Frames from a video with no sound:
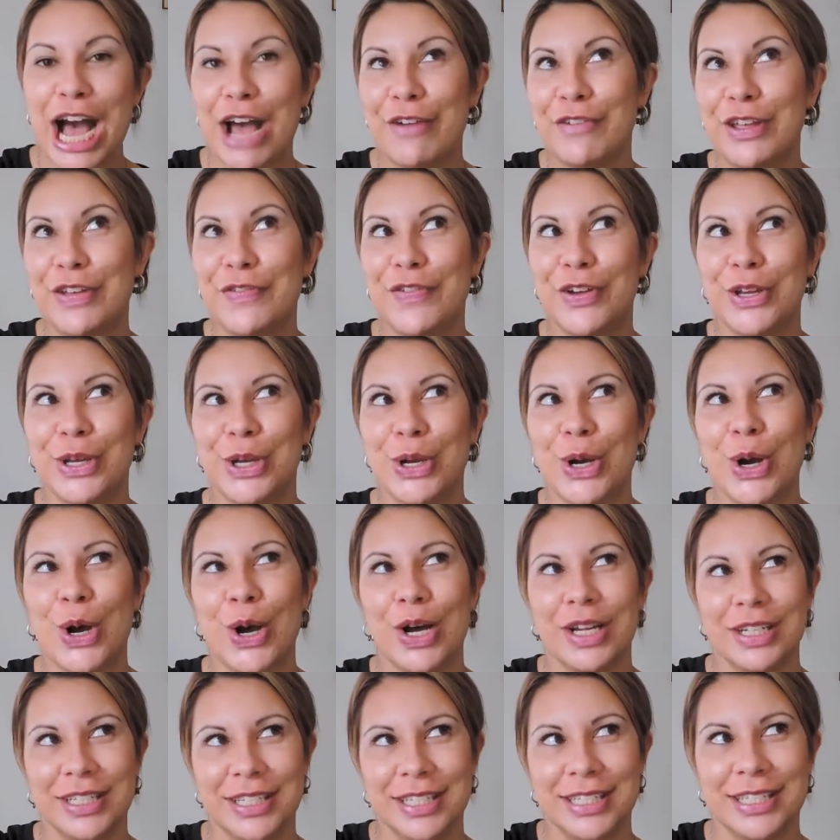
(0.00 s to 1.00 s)
I've even
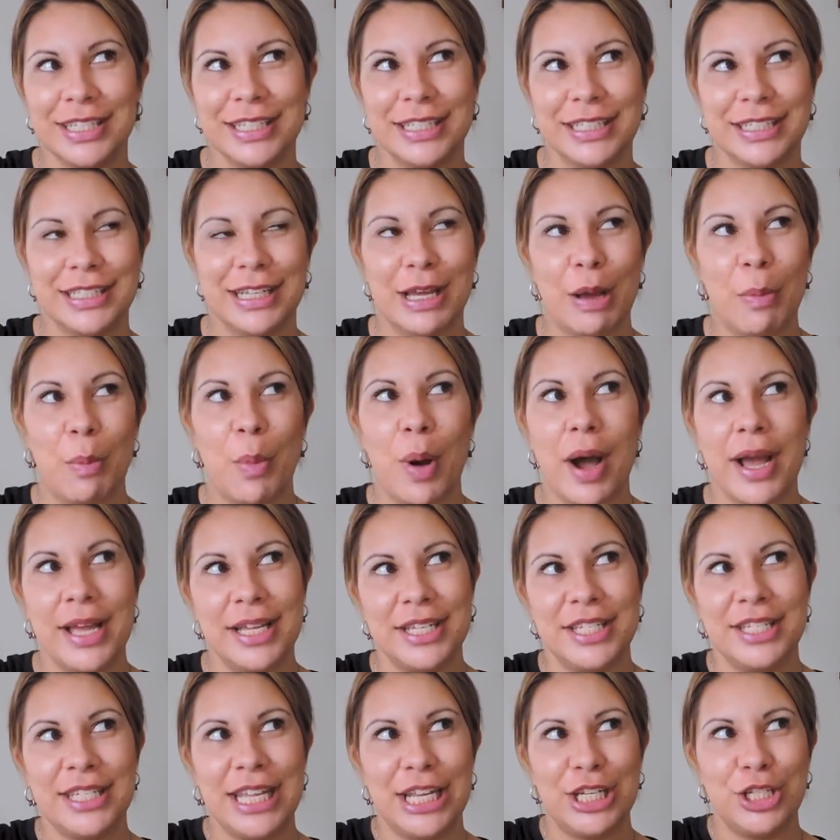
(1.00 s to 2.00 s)
got my
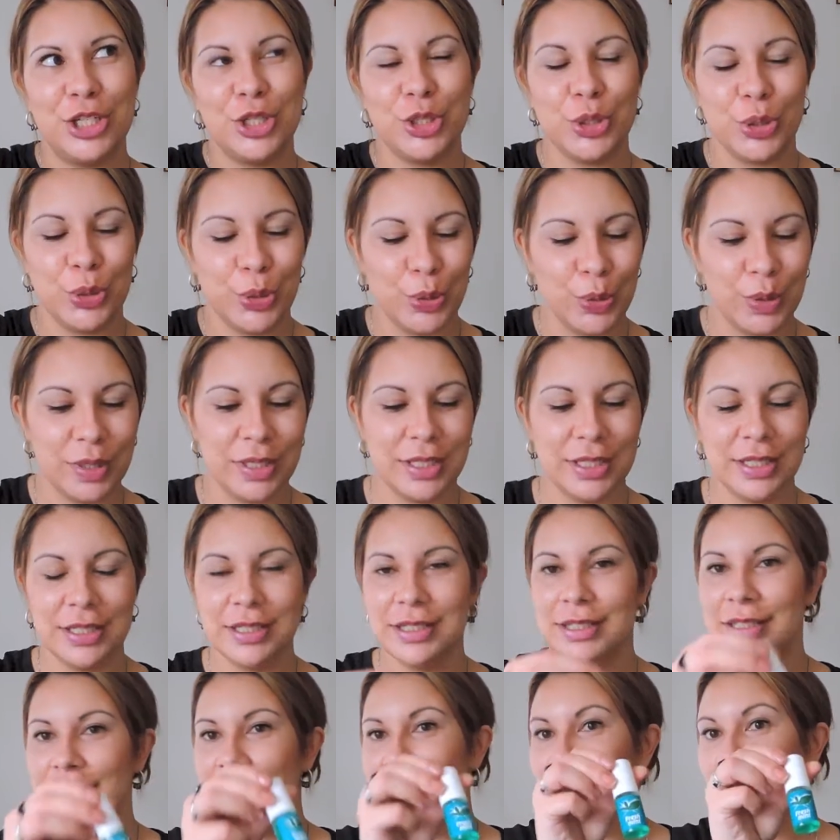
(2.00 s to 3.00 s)
essential
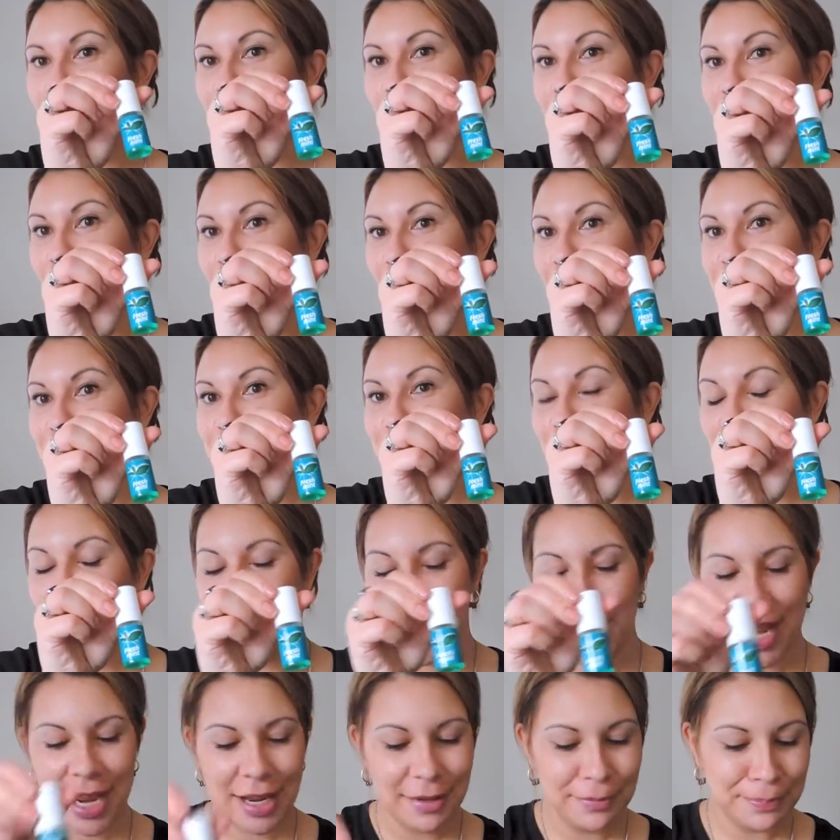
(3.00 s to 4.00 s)
mouth
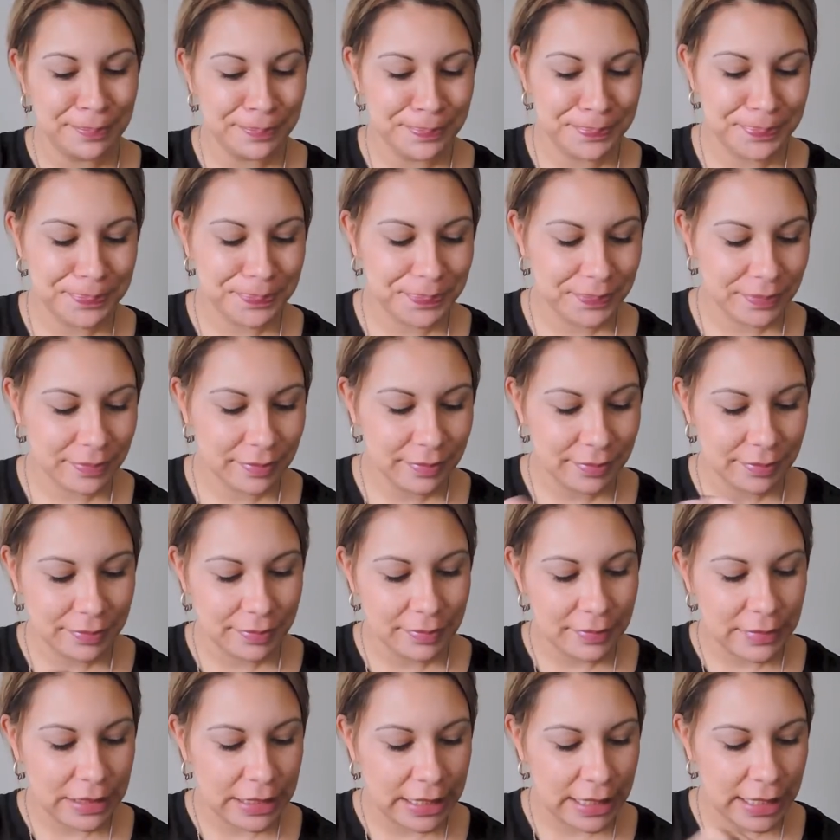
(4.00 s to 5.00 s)
spray,
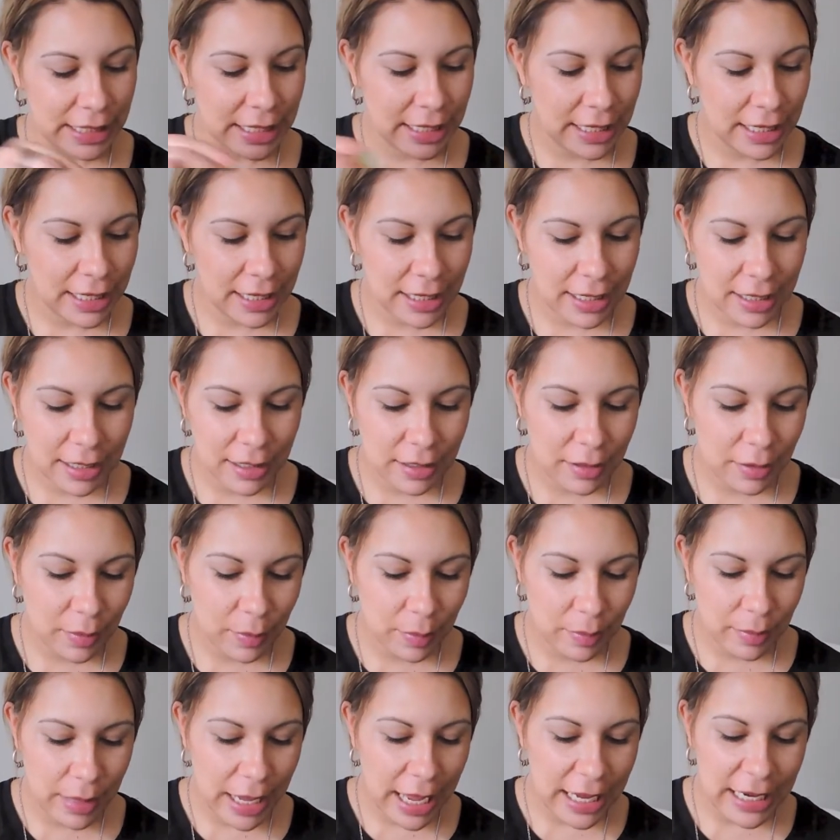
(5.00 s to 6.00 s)

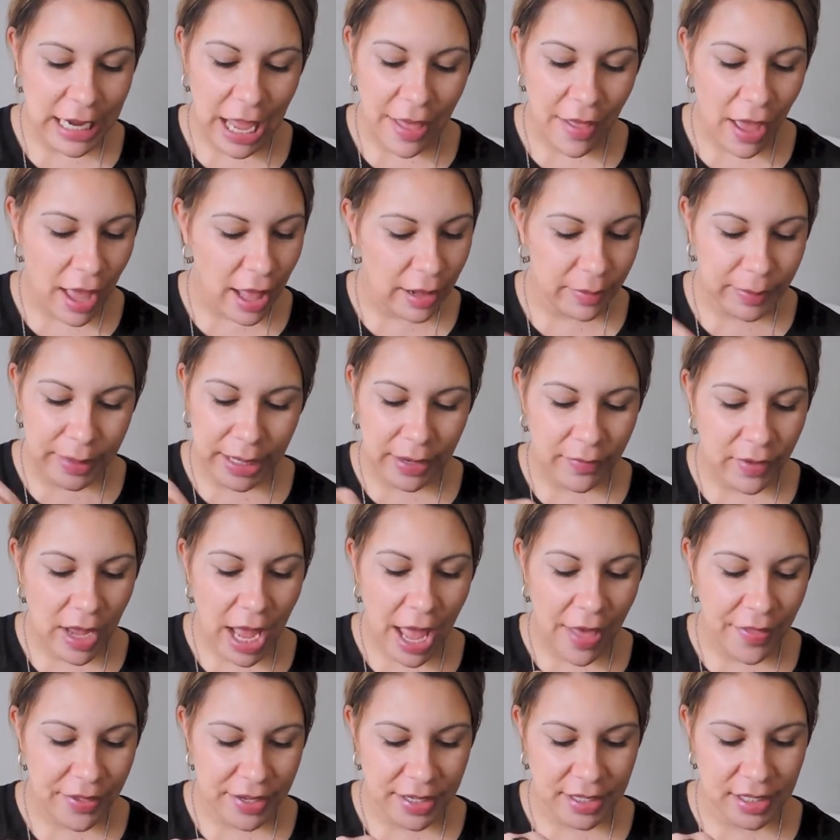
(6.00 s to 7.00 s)
and
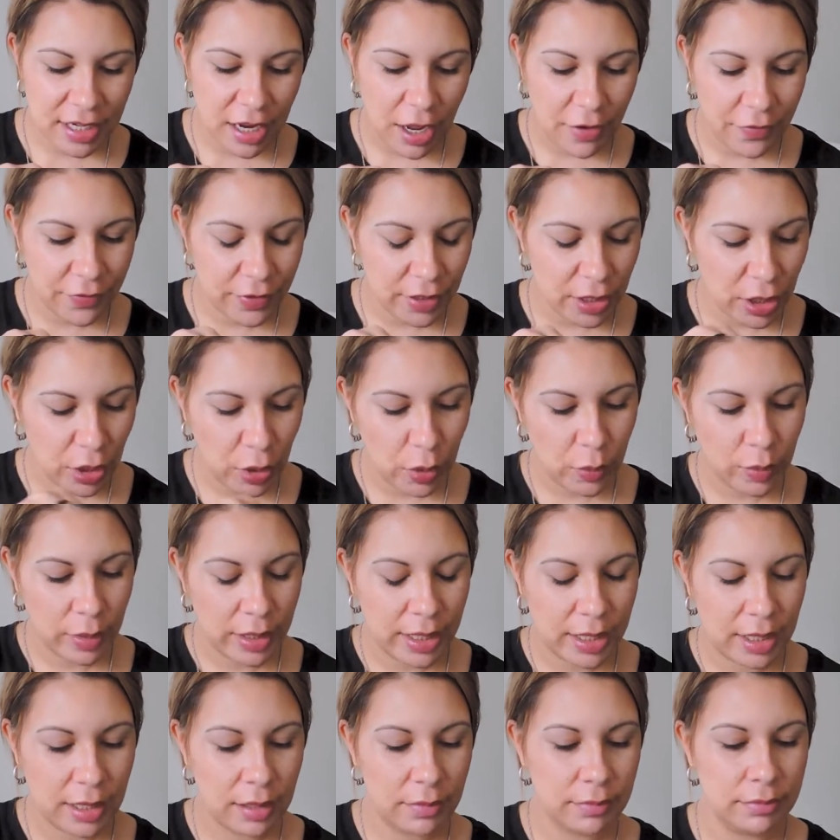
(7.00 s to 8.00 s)
other stuff, you
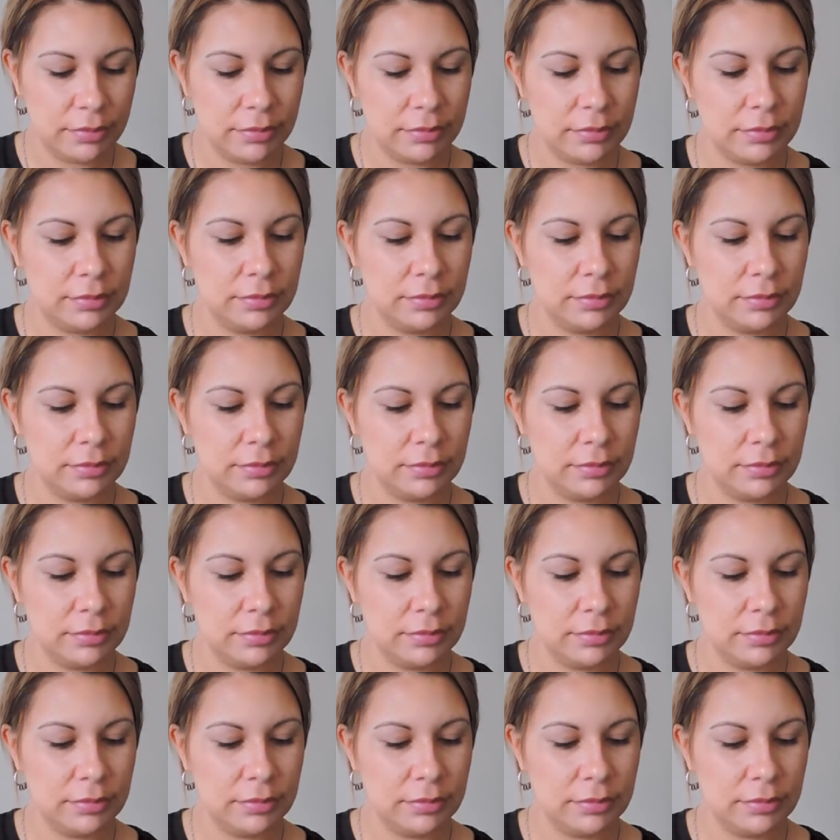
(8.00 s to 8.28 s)
know,